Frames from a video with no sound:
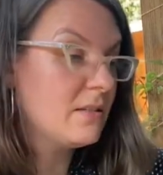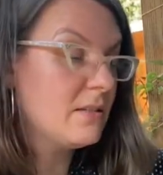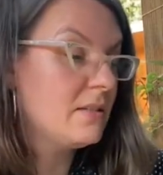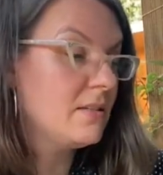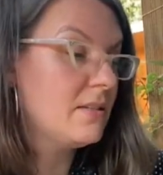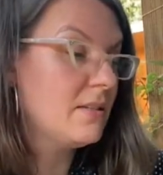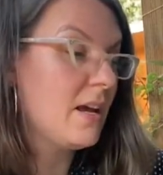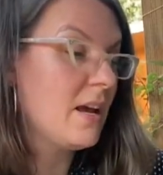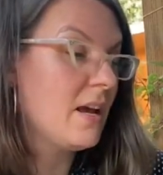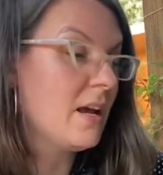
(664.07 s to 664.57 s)
to
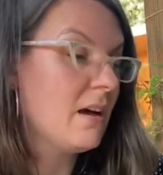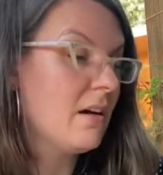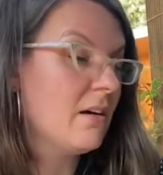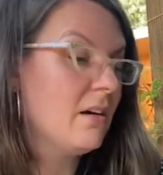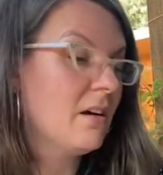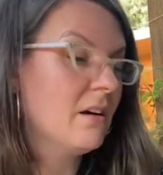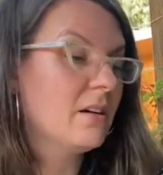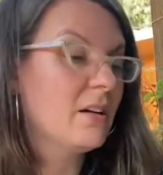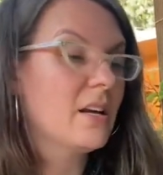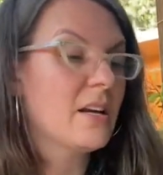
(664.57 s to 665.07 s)
say,
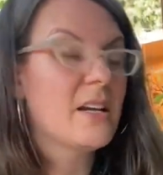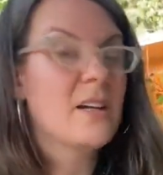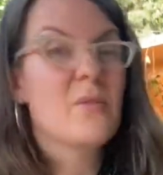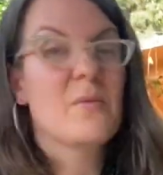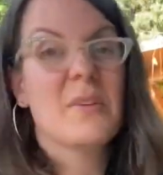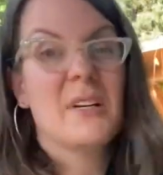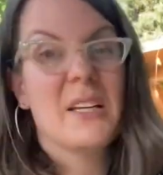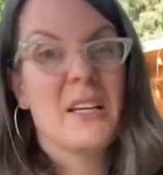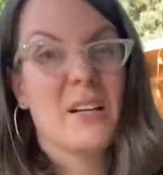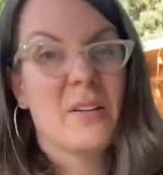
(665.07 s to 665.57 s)
oh God, I don't
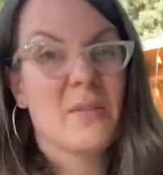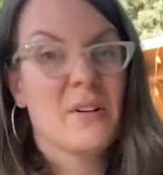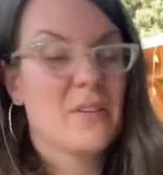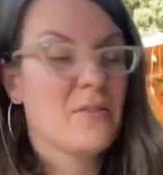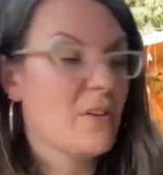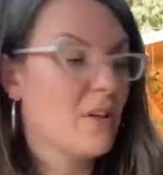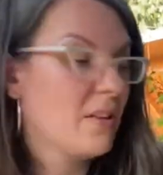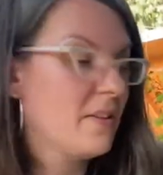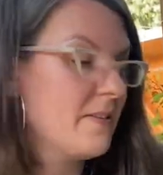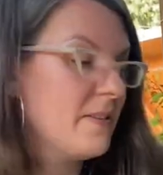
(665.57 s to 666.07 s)
want to get rid of
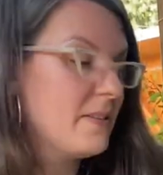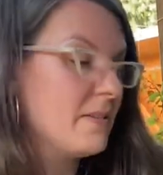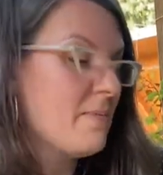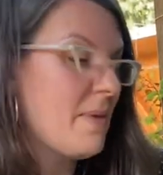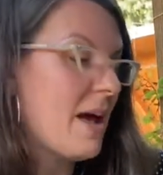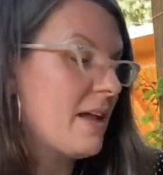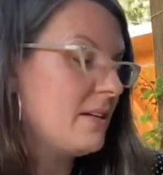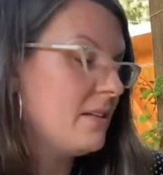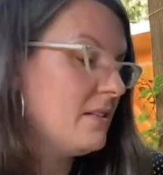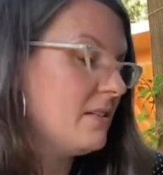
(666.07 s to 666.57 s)
all of this
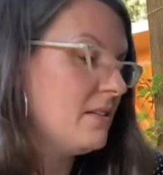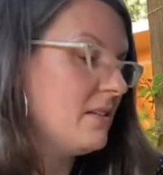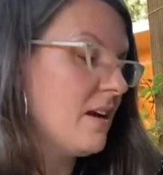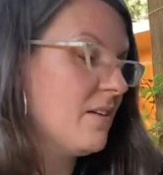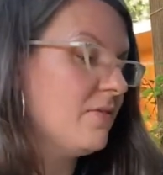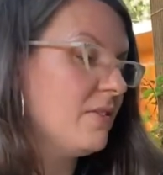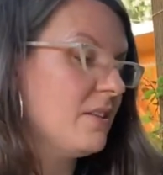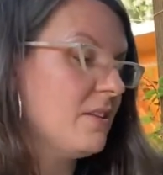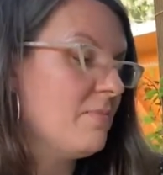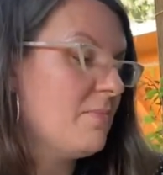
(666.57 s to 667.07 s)
matted
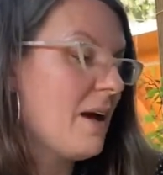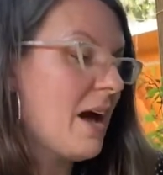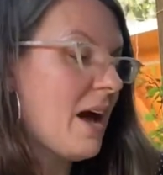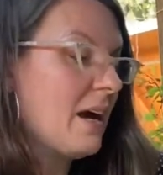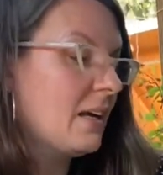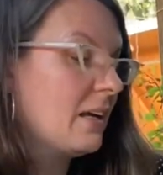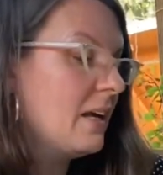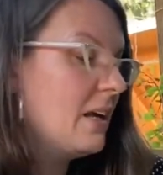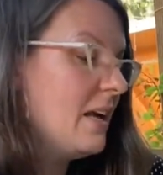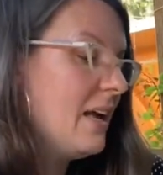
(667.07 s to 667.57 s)
stuff at the
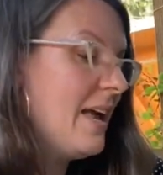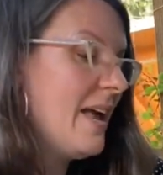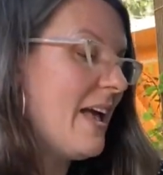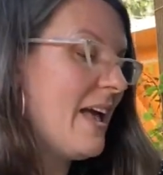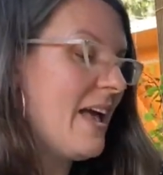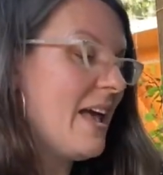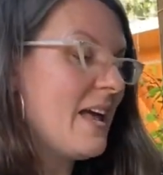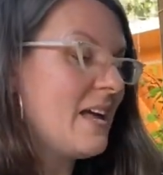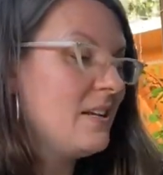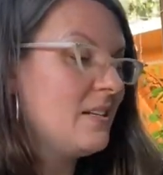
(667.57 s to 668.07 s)
back
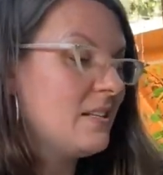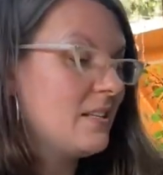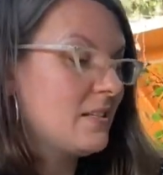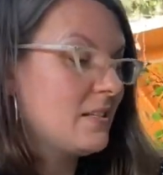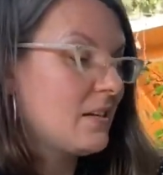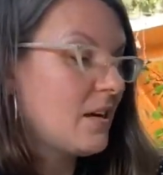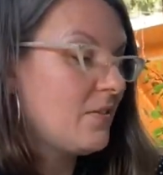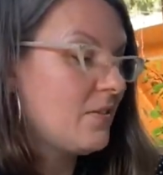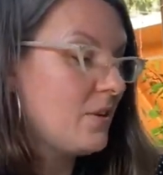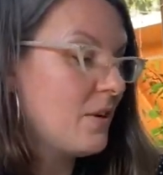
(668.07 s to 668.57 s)
end that's
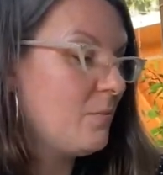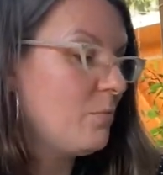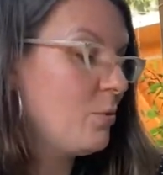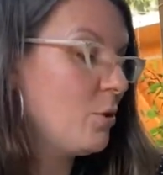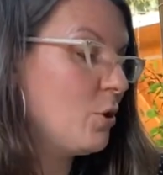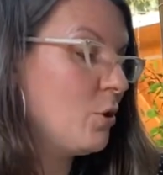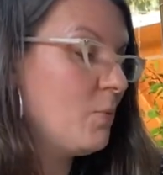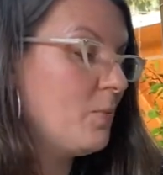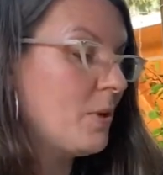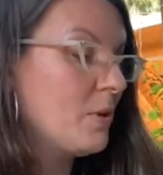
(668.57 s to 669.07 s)
covered in
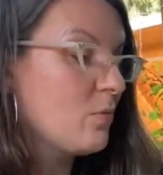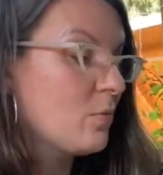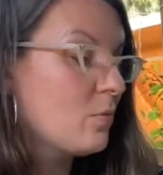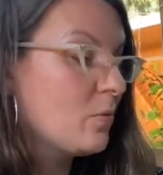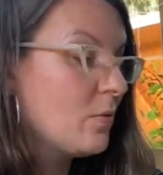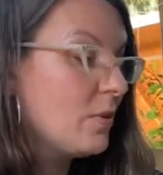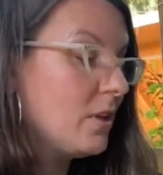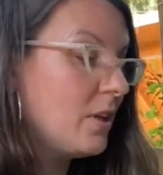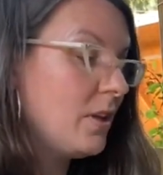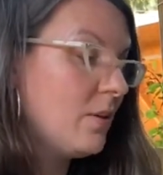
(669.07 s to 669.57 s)
poop and
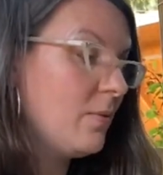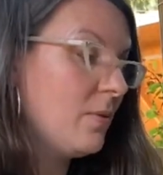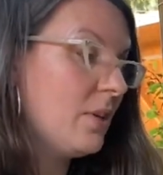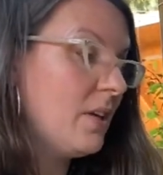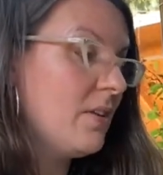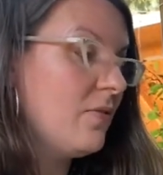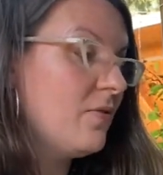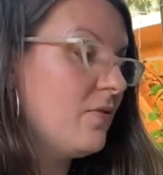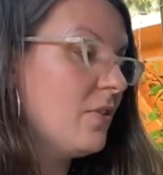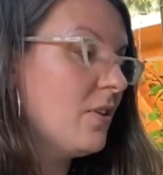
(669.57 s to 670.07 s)
really,
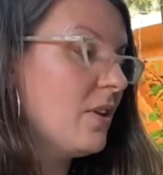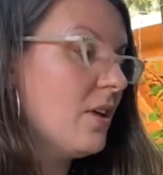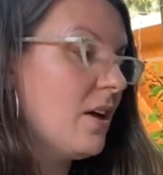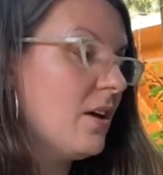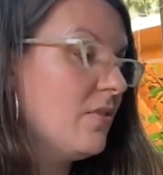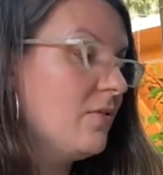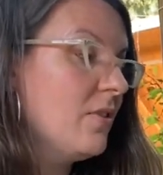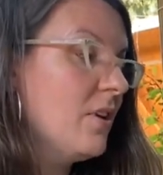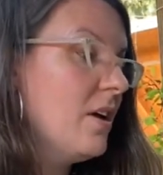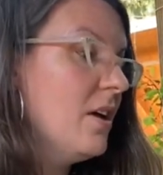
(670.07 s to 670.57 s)
really full
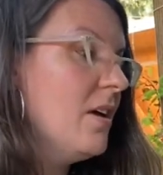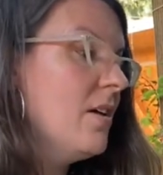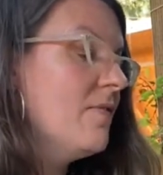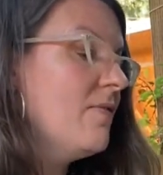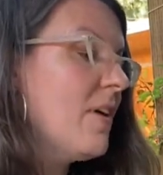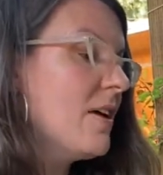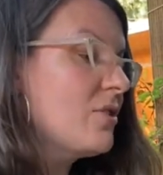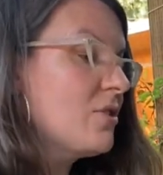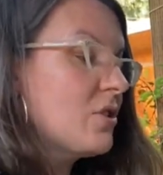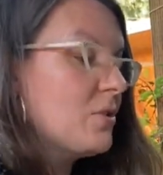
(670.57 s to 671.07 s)
of
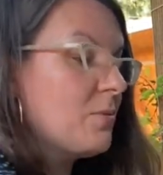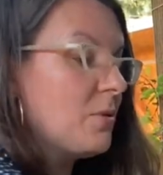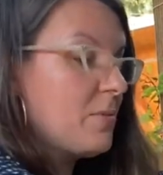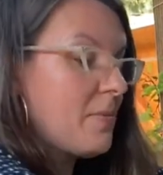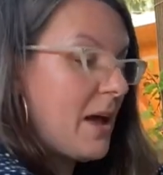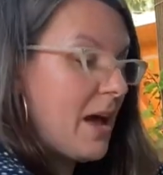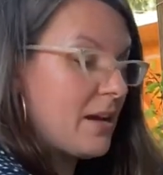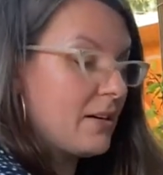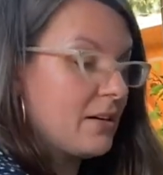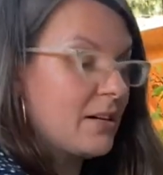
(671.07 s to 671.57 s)
vegetable
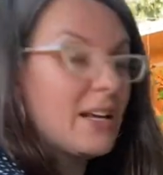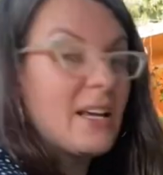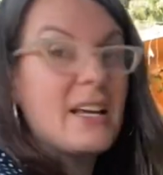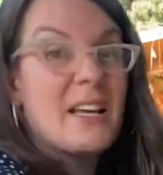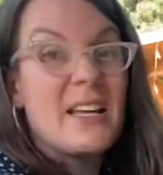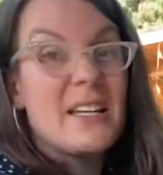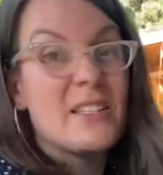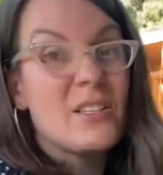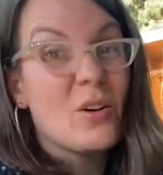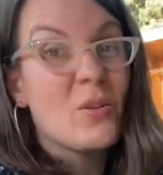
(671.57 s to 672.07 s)
matter.
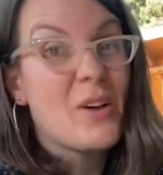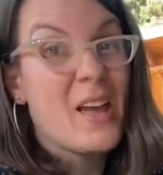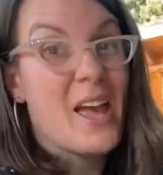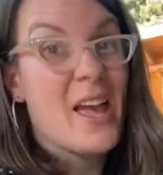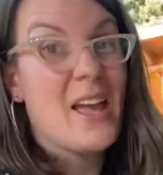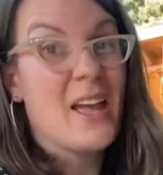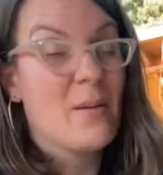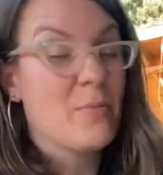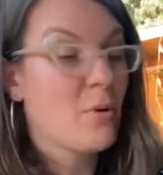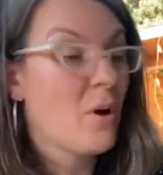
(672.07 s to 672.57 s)
It's
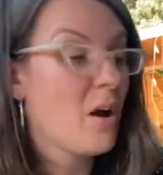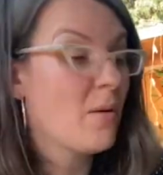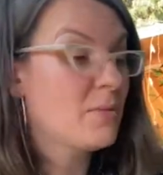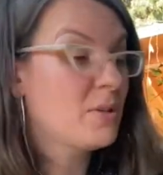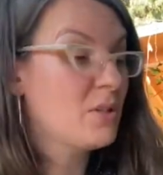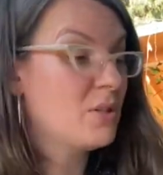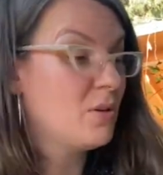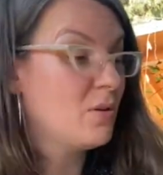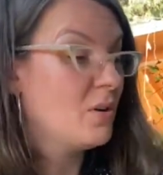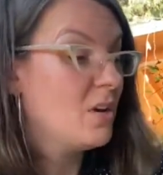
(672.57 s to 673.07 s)
okay, I
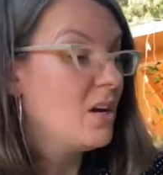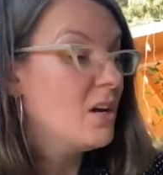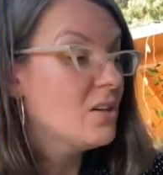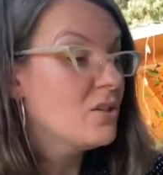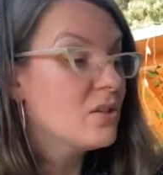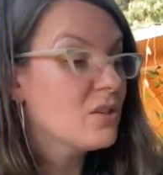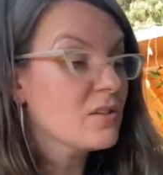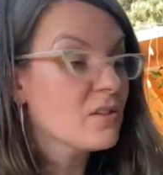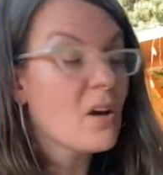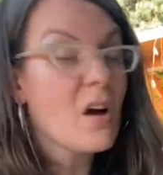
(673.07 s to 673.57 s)
promise you.
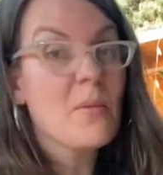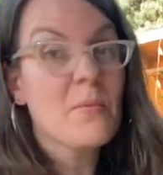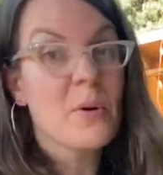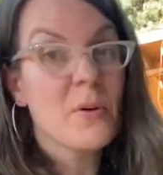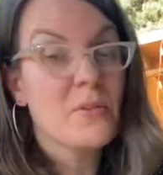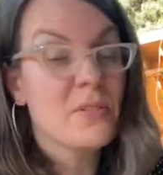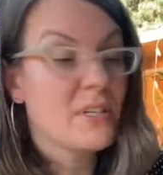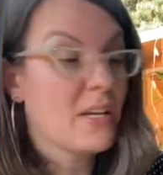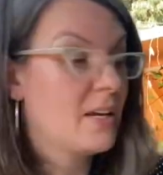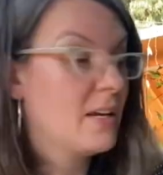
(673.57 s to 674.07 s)
Just
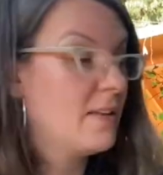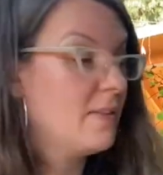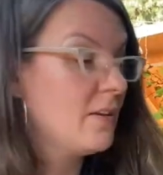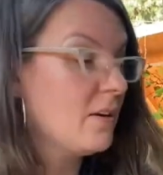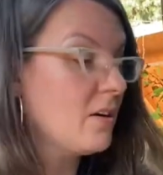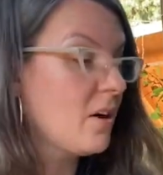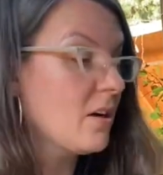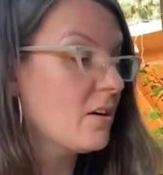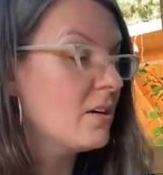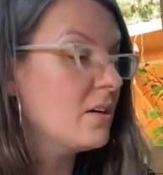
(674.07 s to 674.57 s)
compost it in the
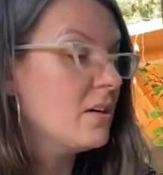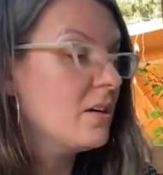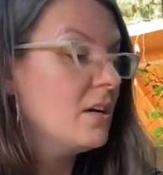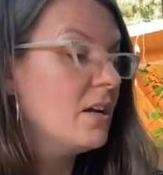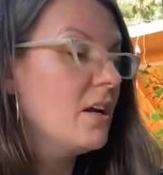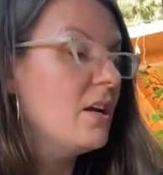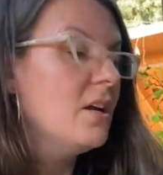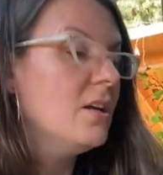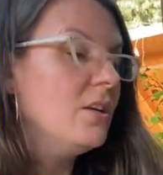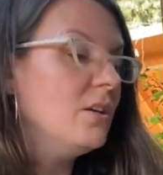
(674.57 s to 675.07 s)
garden.
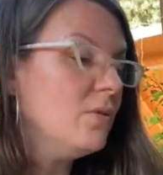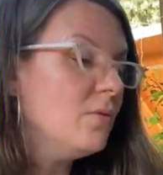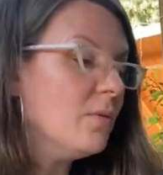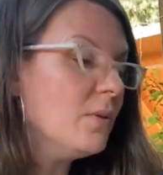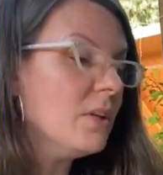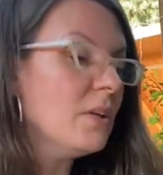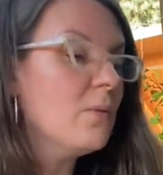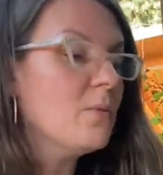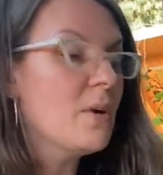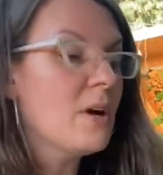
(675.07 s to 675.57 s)
You
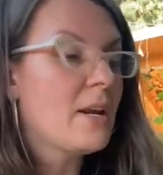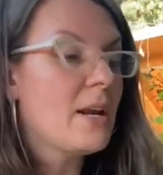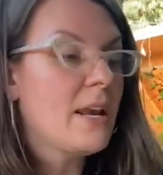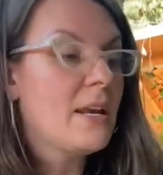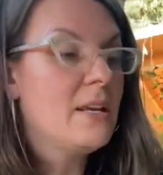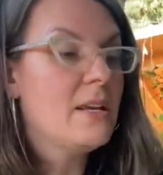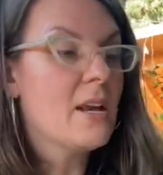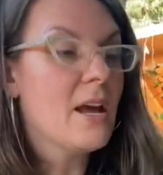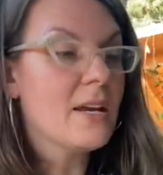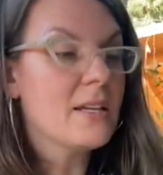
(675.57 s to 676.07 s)
really want a
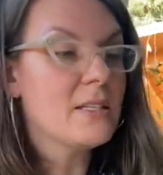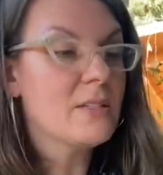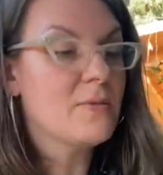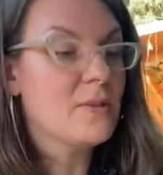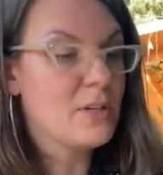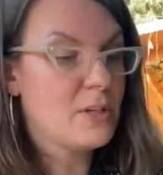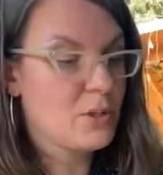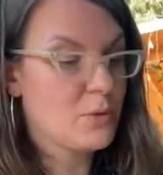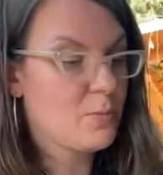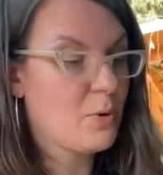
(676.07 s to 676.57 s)
nice
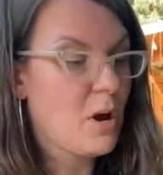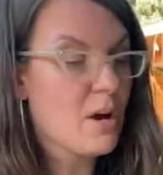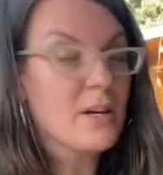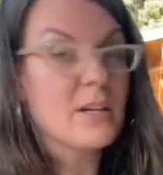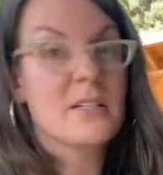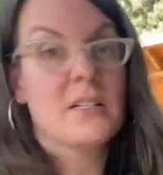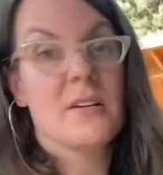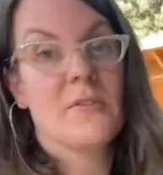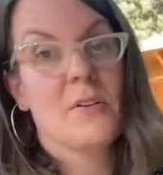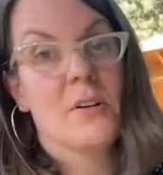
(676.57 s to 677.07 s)
finished
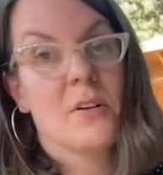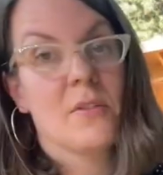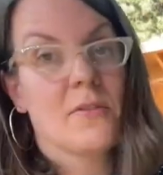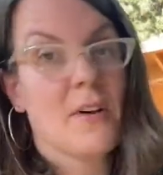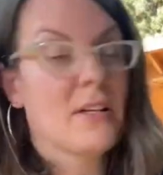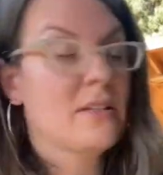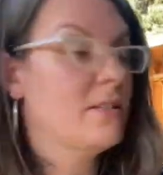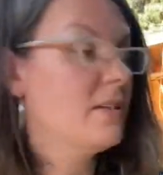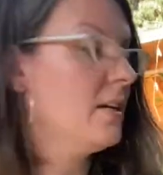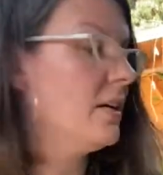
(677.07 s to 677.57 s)
product if you're
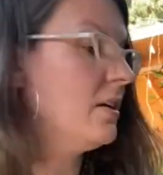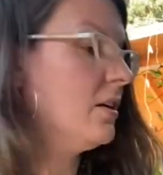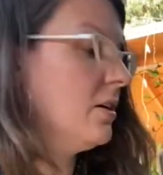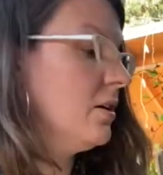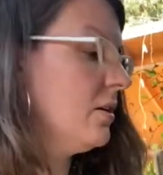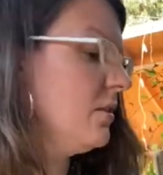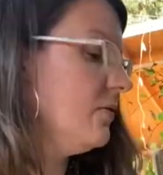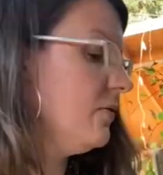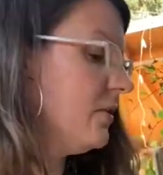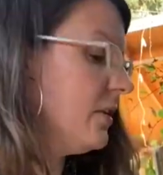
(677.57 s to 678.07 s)
investing in a
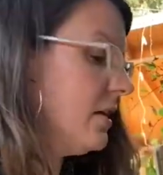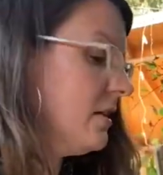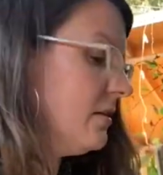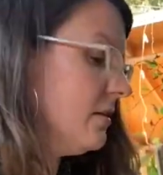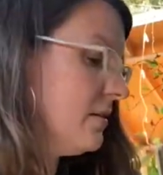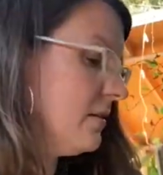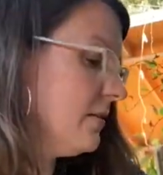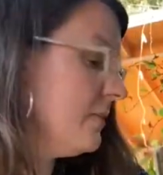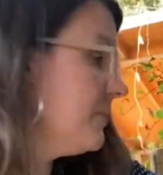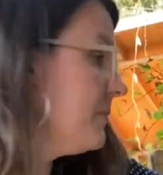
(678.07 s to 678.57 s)
good
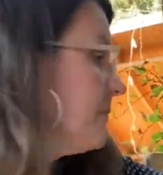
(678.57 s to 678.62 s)
fleece.